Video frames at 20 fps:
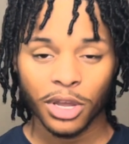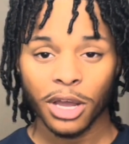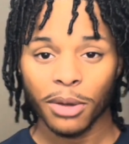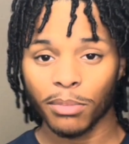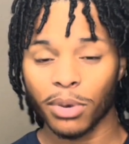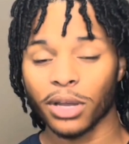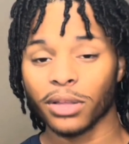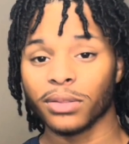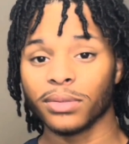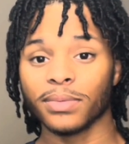
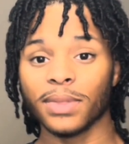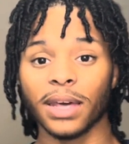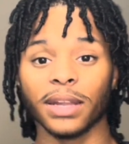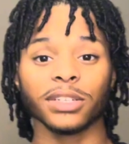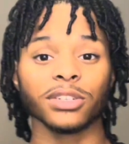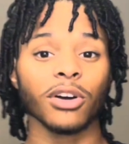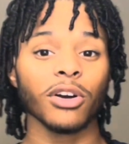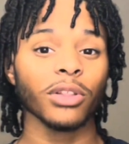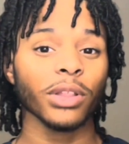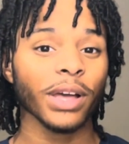But that is
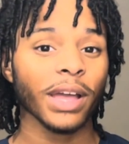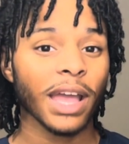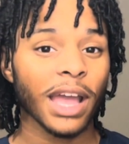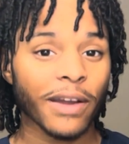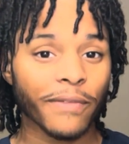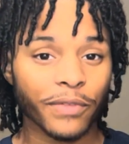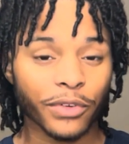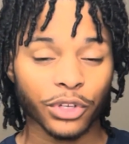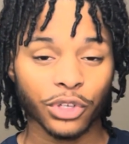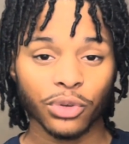all I have
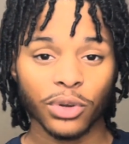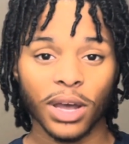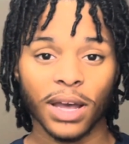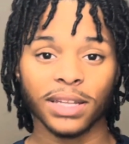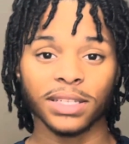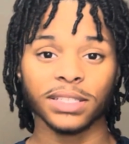for you guys